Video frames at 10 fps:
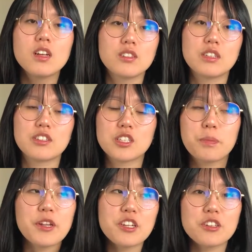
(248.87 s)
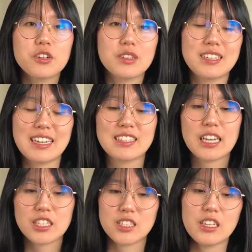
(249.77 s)
So as a spoiler alert, the next
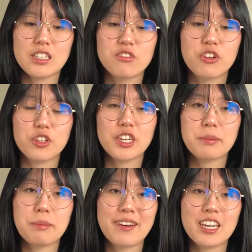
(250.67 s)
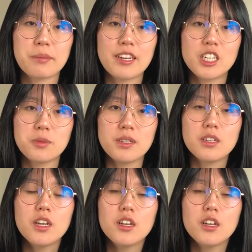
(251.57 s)
section is for learning about product management,